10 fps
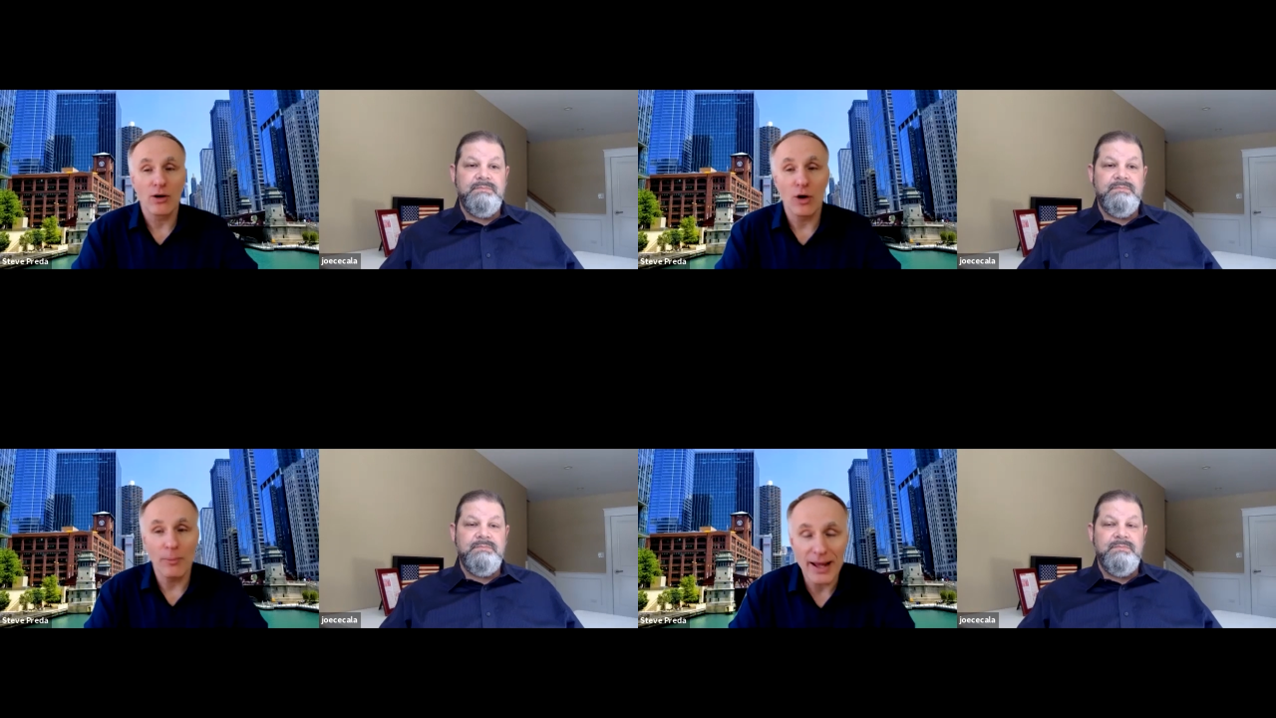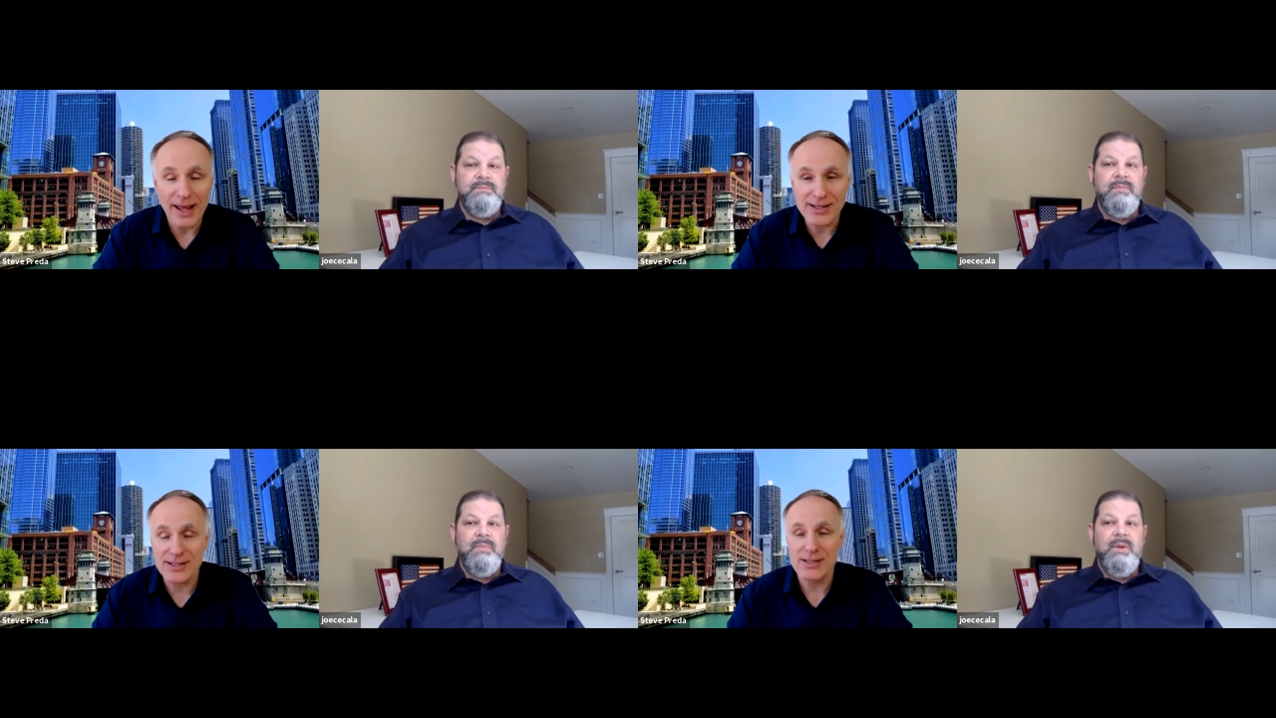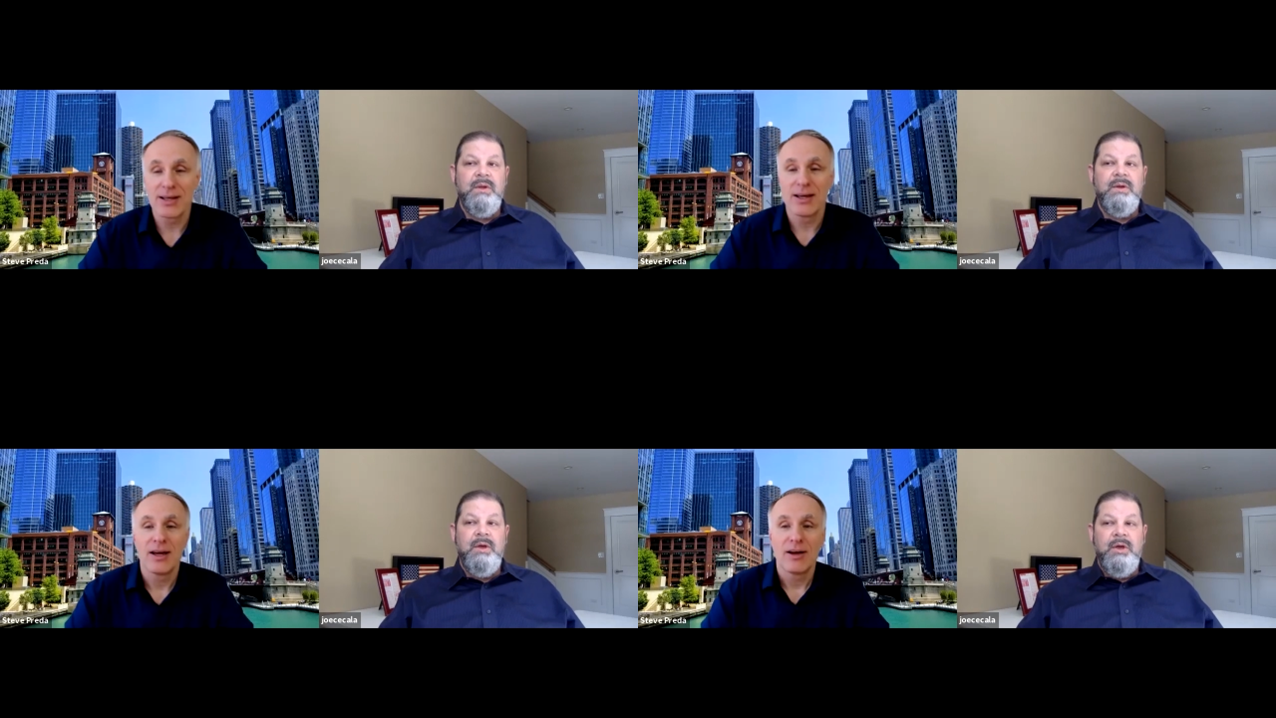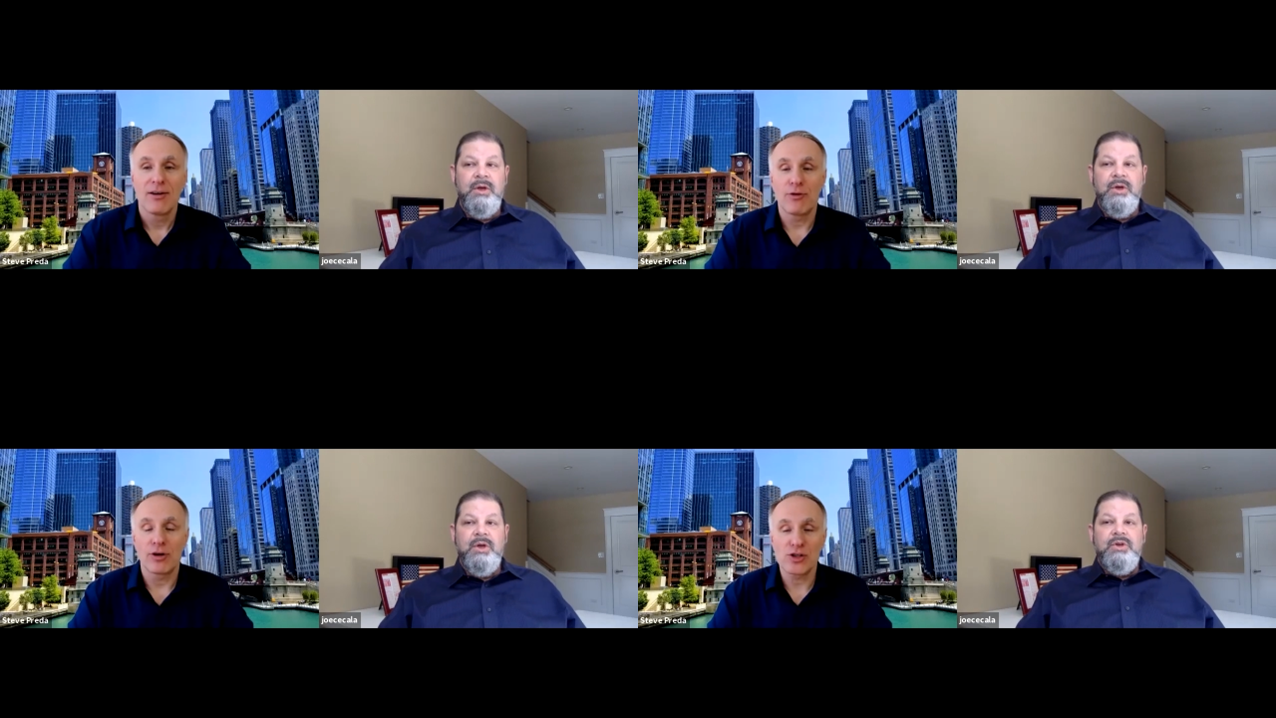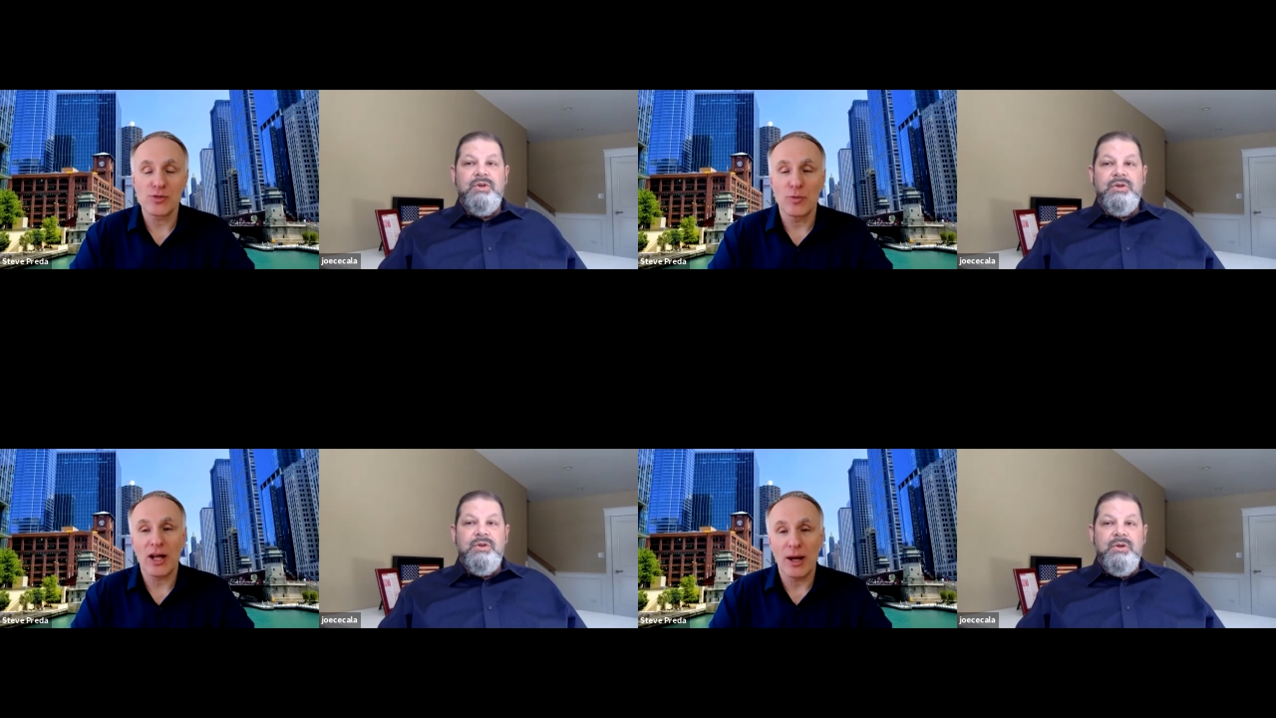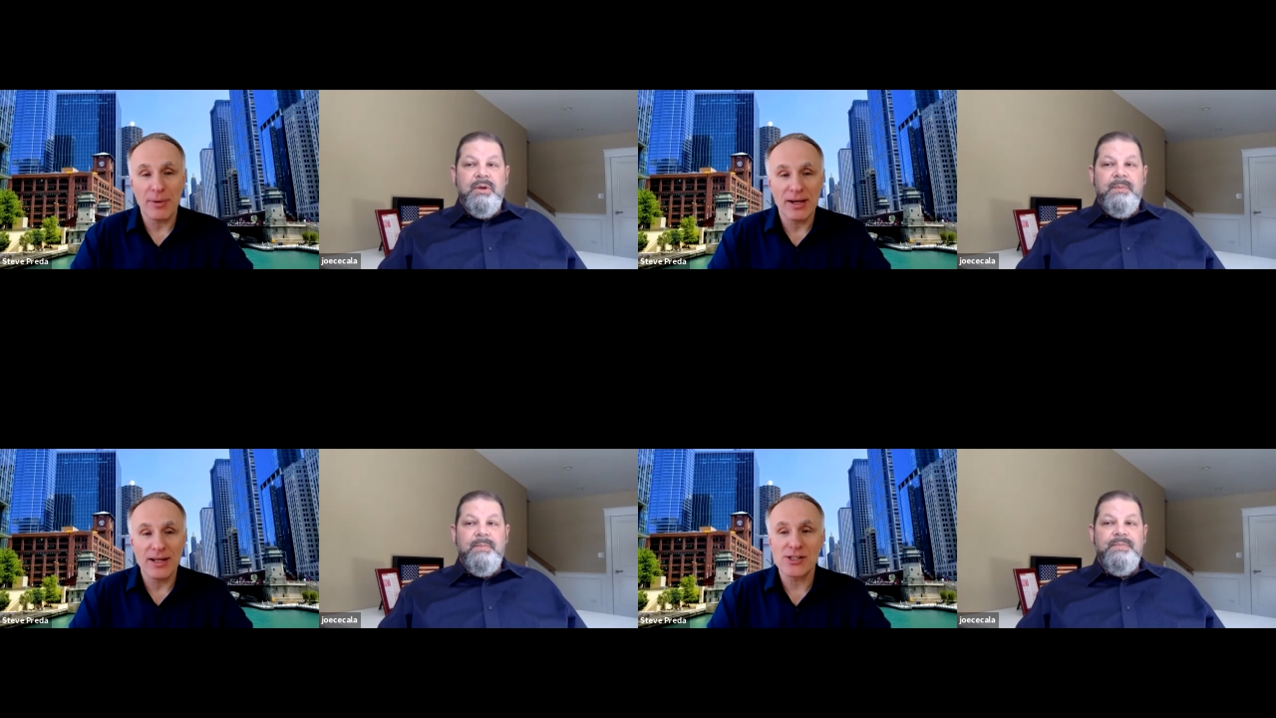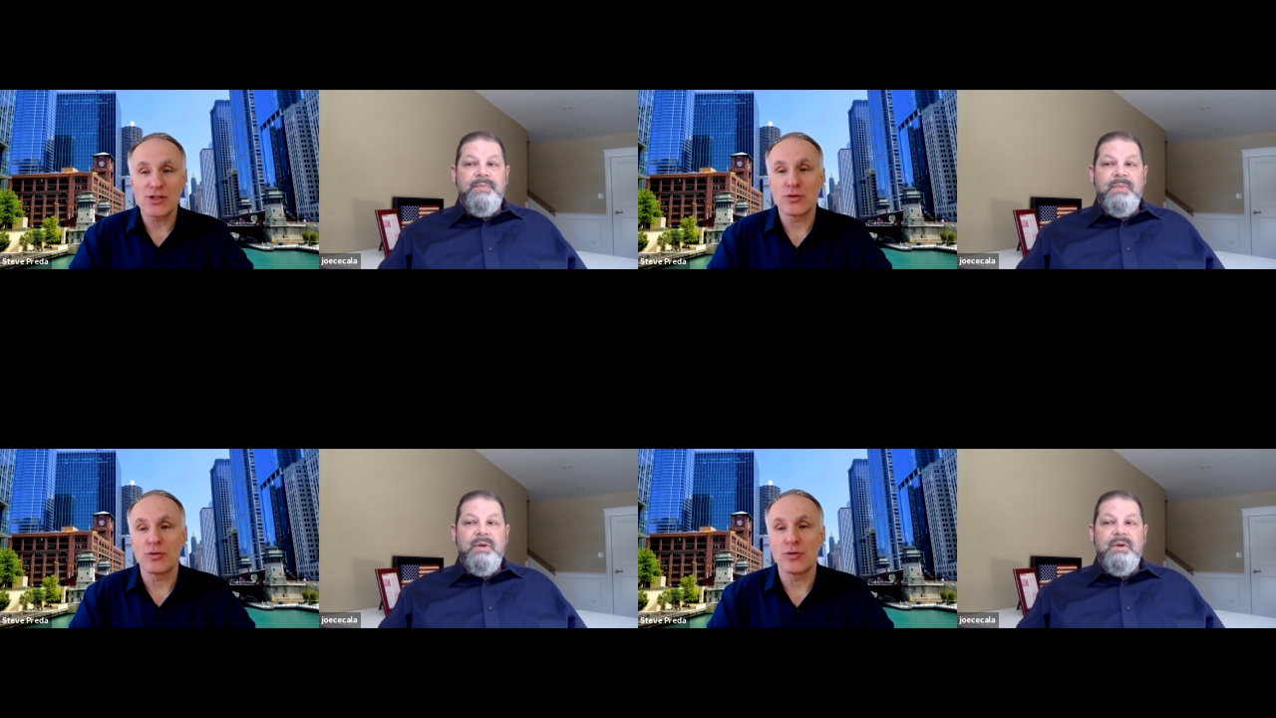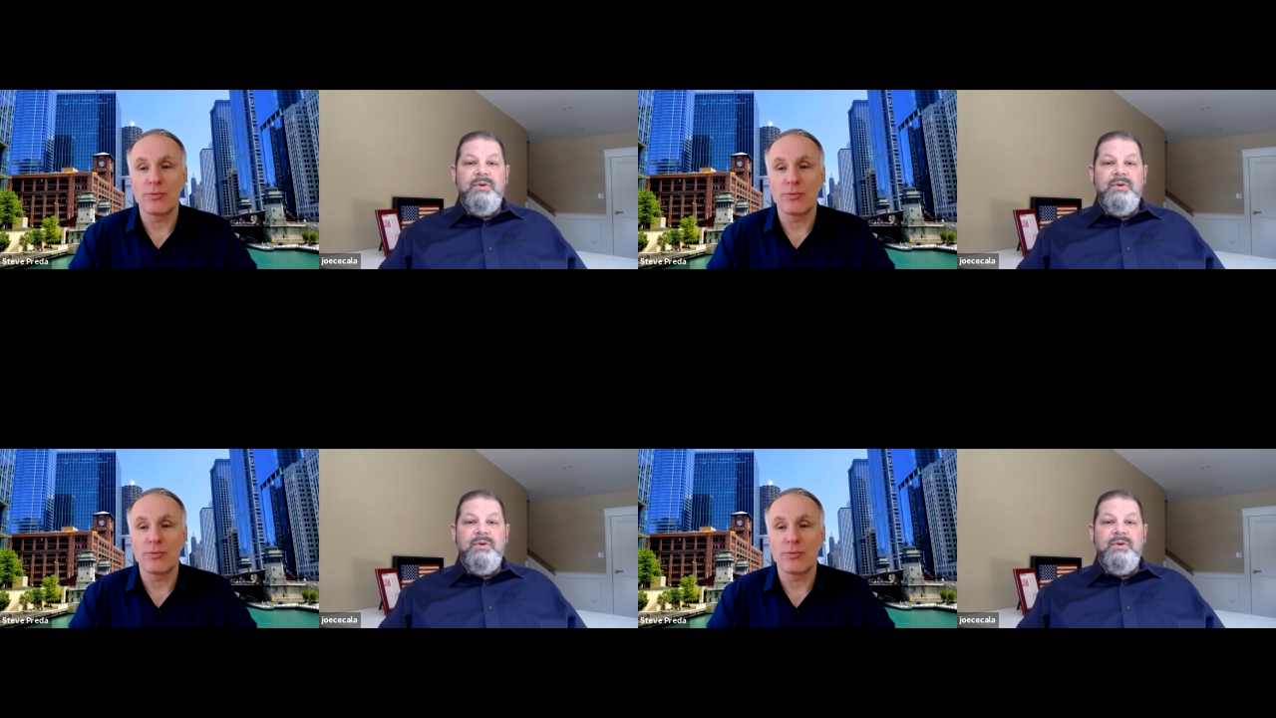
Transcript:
Speaker 1: complex for the small companies to